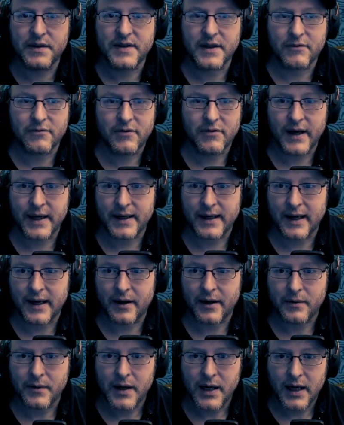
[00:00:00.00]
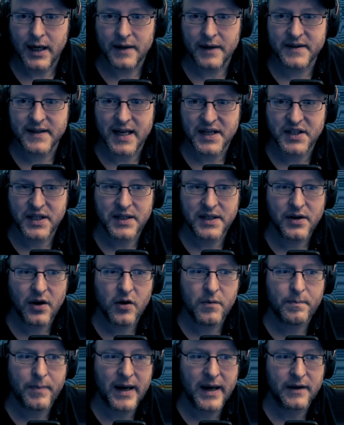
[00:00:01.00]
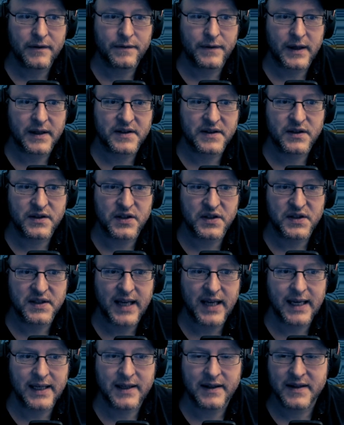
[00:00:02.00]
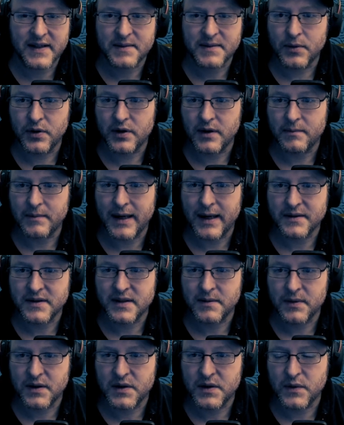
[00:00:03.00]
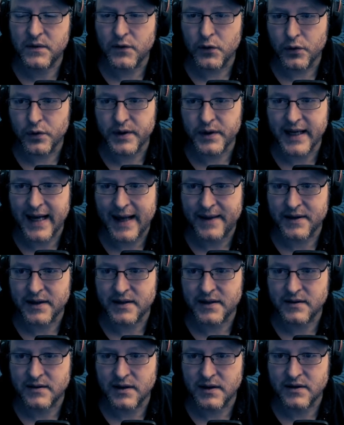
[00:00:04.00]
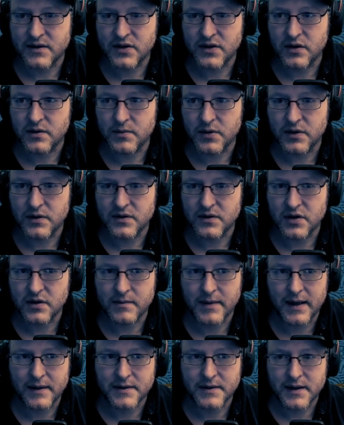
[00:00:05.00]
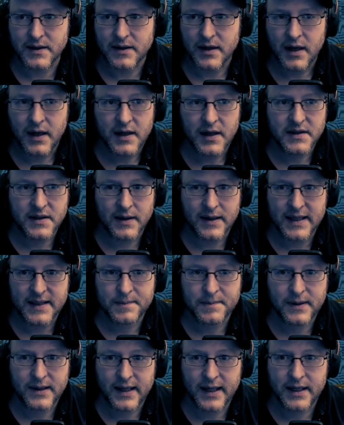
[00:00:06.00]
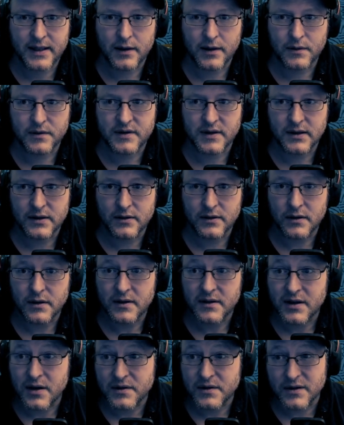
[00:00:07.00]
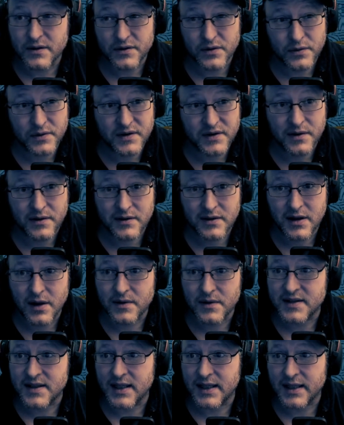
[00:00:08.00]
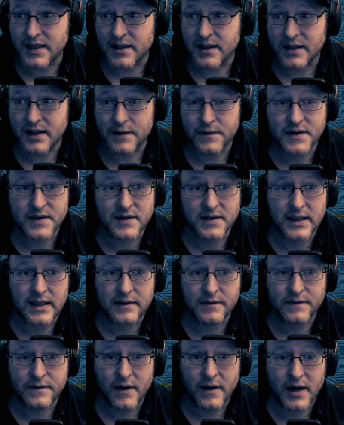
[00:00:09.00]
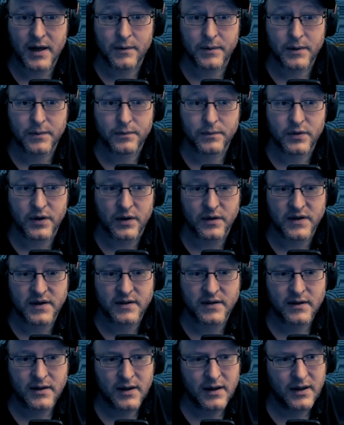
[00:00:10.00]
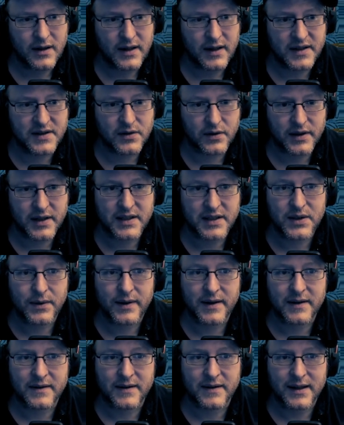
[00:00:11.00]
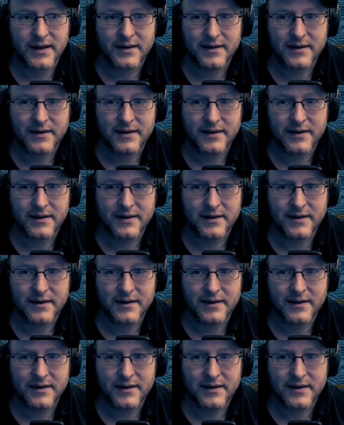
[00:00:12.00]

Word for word: it right now. And there's actually no benefit to just gaining this moon and mountain because we've already at the, the two moon, two mountain. So let's play Gold's Allure. Gold's Allure is also coincidentally going to give us the fire, we, but it's not going to do anything